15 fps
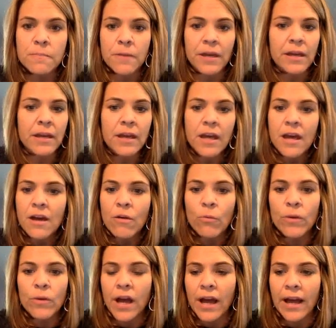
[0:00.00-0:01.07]
but
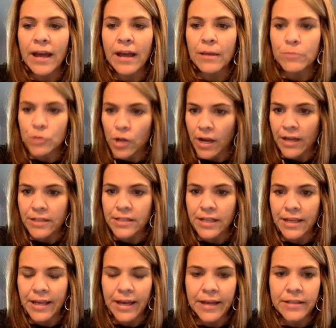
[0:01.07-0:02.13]
when I am trying to
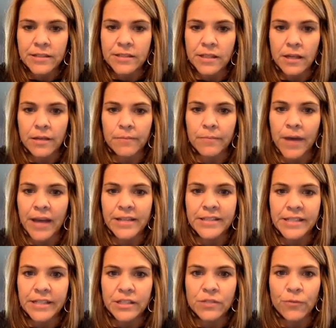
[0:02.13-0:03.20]
get some
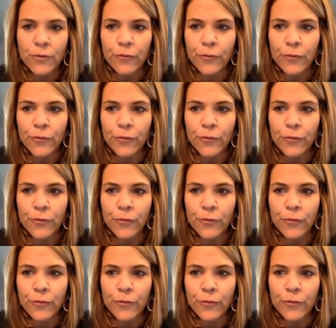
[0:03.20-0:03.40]
ideas for